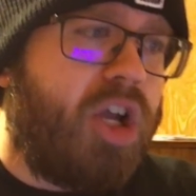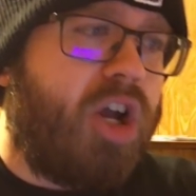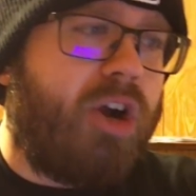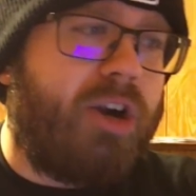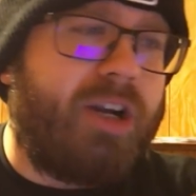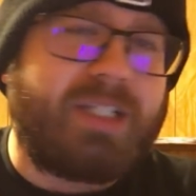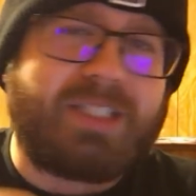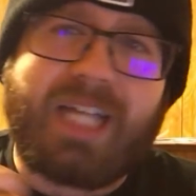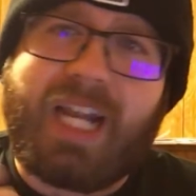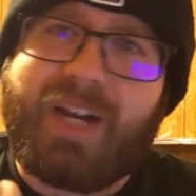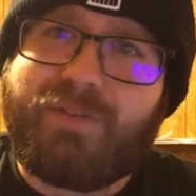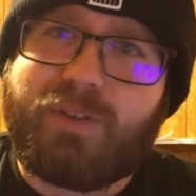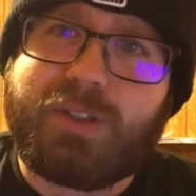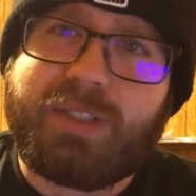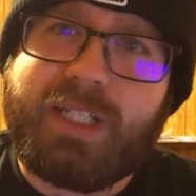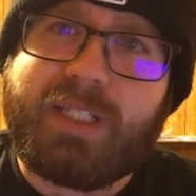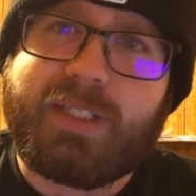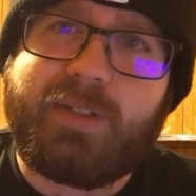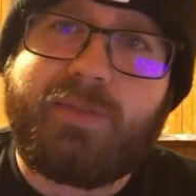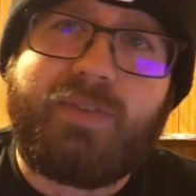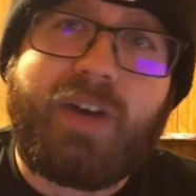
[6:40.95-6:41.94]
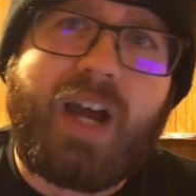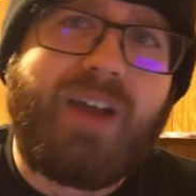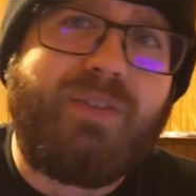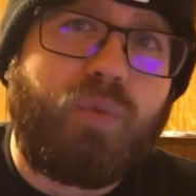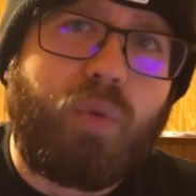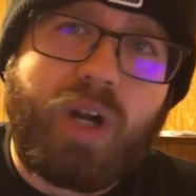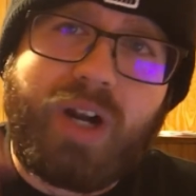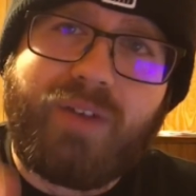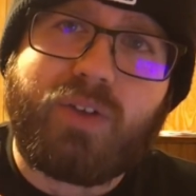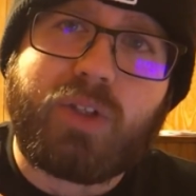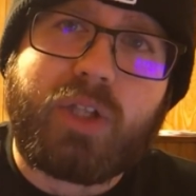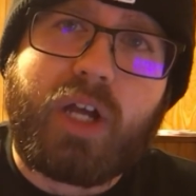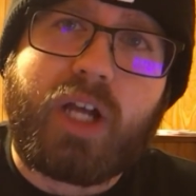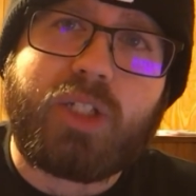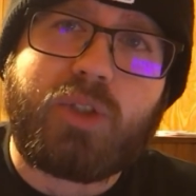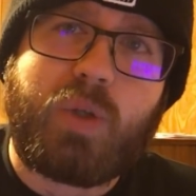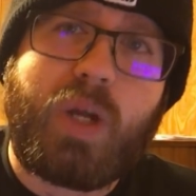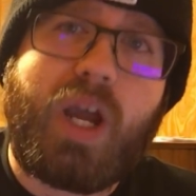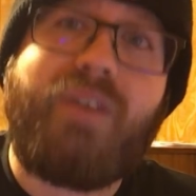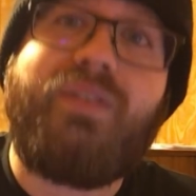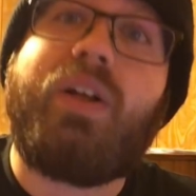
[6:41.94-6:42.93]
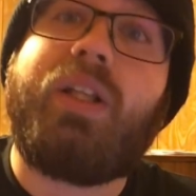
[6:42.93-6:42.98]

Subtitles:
Are you excited for season five? Whatever thoughts you have,